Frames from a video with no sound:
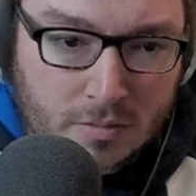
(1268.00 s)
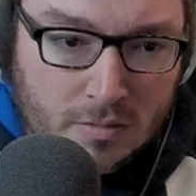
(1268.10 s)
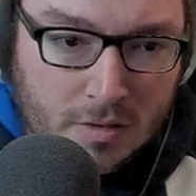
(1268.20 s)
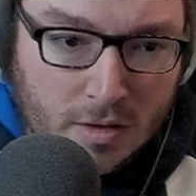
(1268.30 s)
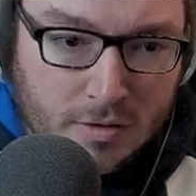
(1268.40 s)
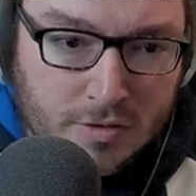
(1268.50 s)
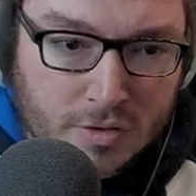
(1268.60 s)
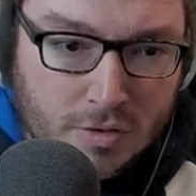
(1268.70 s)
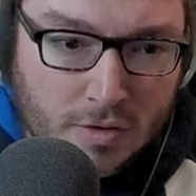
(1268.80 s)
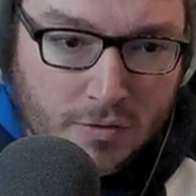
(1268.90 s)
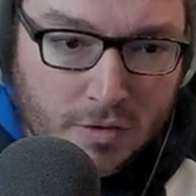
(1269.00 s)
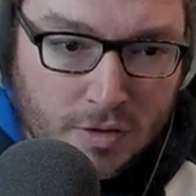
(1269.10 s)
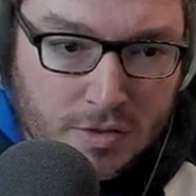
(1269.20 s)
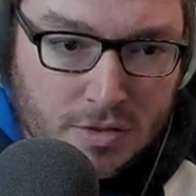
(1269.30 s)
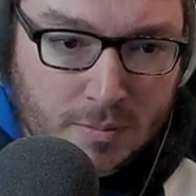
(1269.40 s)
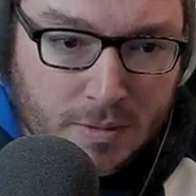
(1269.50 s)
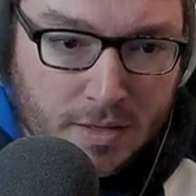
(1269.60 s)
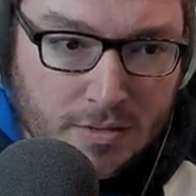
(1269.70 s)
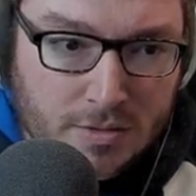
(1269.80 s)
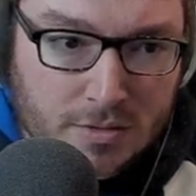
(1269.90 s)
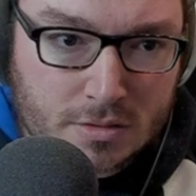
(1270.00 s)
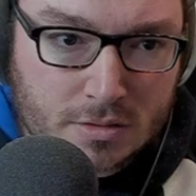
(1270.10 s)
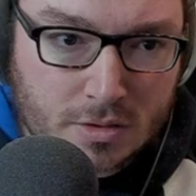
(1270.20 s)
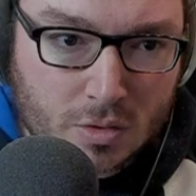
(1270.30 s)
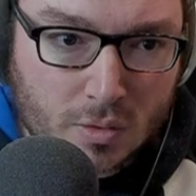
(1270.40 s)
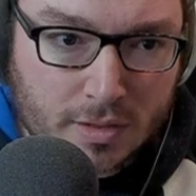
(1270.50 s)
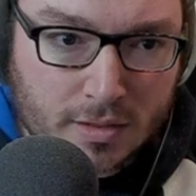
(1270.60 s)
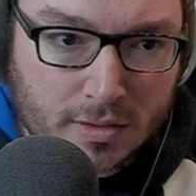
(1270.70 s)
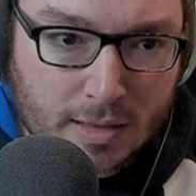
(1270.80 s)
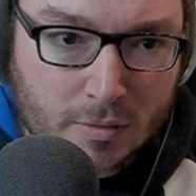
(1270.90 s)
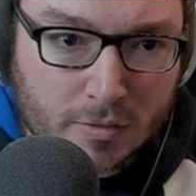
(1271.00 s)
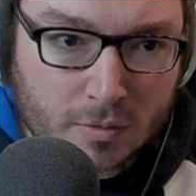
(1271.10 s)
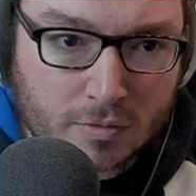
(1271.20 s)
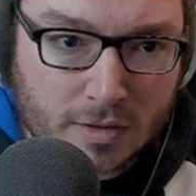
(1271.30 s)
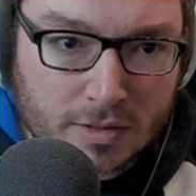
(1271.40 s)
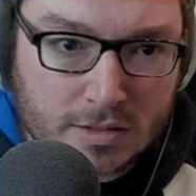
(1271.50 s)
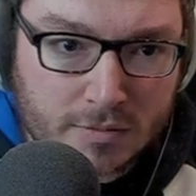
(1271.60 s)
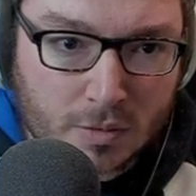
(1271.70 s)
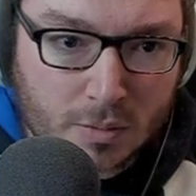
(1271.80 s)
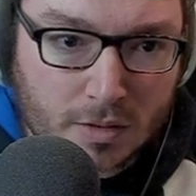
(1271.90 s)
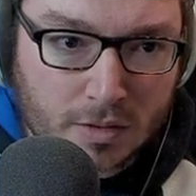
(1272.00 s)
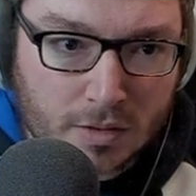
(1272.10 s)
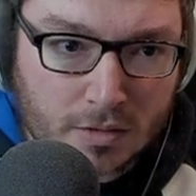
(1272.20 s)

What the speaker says: Yeah, soon after I used the blades, the cooldown came off relatively quickly.